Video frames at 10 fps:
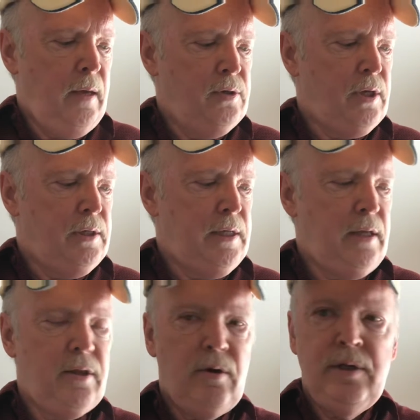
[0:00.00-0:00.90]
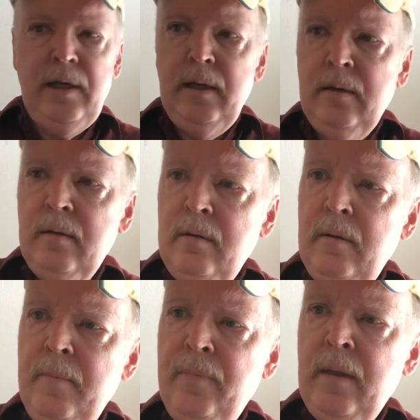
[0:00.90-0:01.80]
a
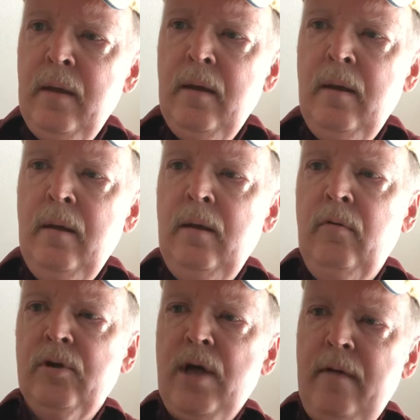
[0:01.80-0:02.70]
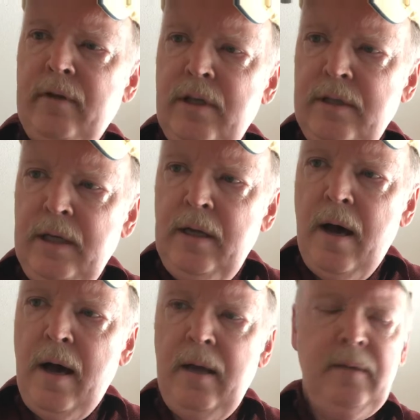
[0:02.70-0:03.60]
D13 resolving to
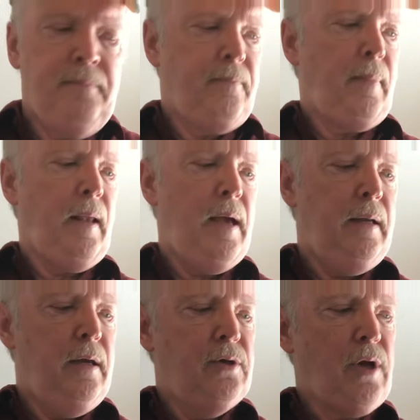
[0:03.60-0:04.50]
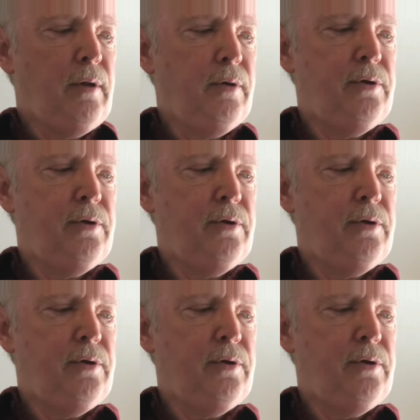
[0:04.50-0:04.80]
D9, and here's our little